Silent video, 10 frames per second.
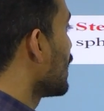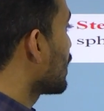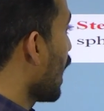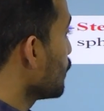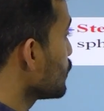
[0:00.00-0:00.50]

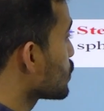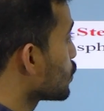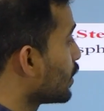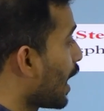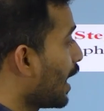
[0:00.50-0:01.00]
comes
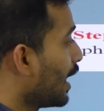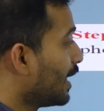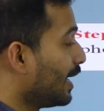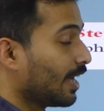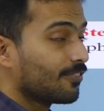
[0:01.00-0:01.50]
to the
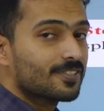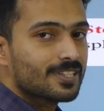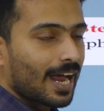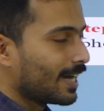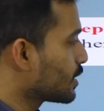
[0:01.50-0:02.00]
left
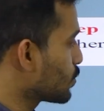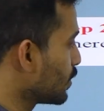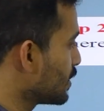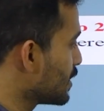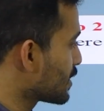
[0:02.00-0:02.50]
side. So
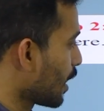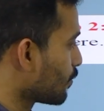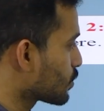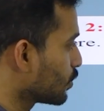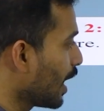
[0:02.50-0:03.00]
this is
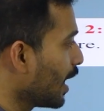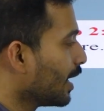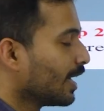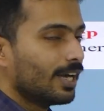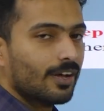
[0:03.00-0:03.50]
comes to the
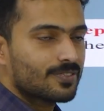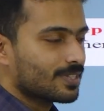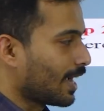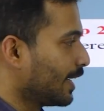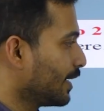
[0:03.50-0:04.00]
left
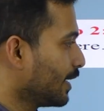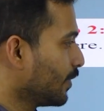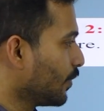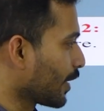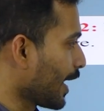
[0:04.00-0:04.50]
side.
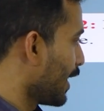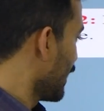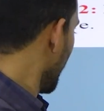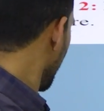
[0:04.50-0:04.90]
Okay,